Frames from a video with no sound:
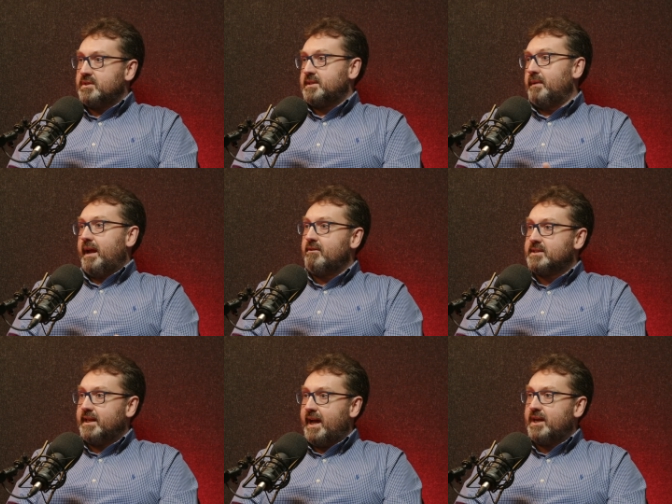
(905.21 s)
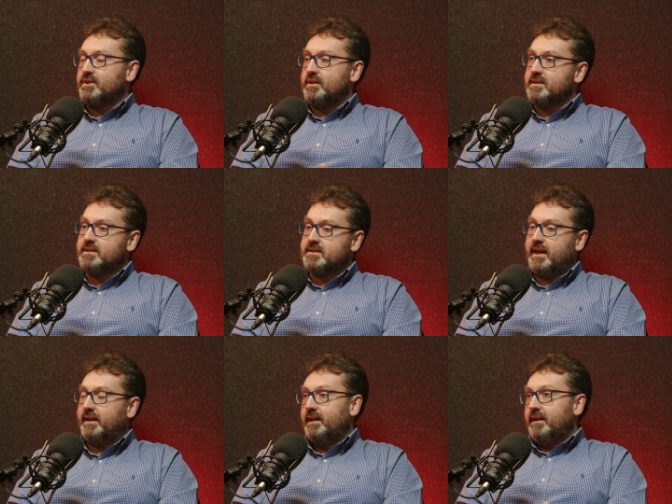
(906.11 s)
a similarity hash that doesn't
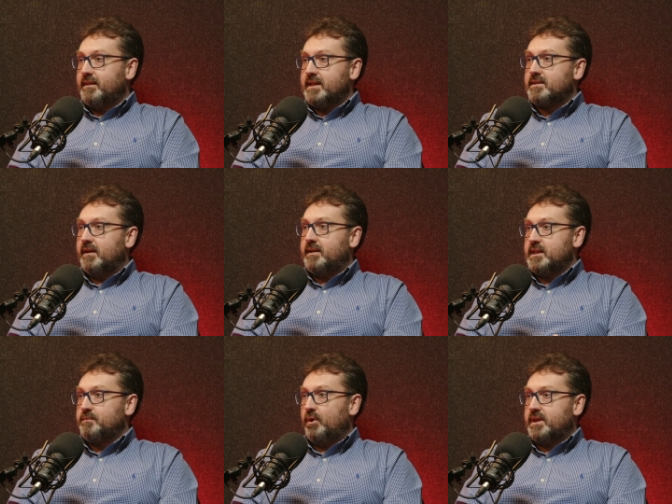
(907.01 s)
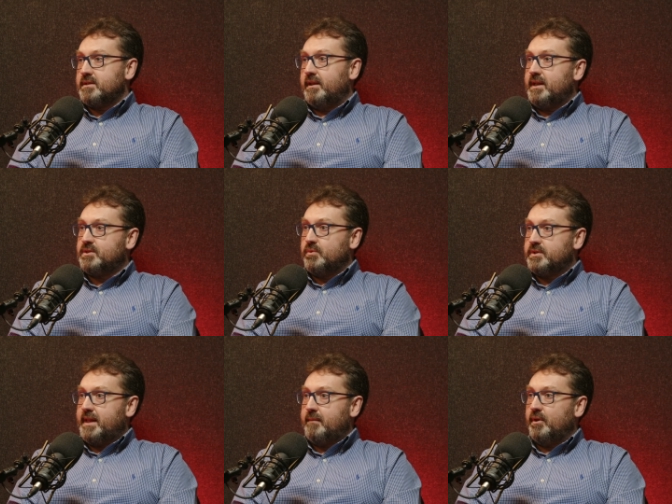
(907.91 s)
say this block is identical
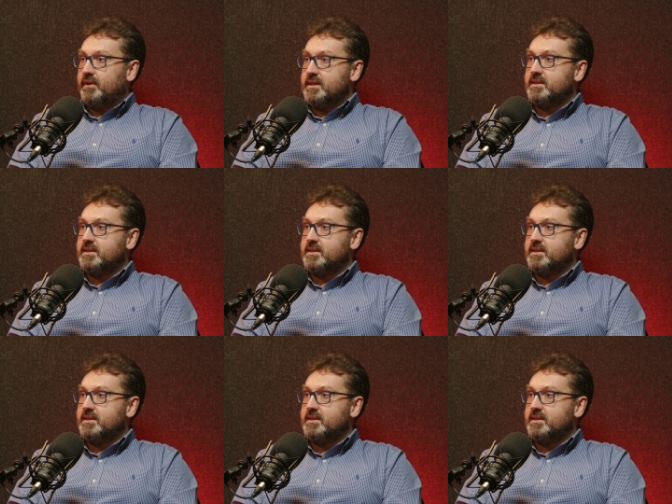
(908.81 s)
to that block.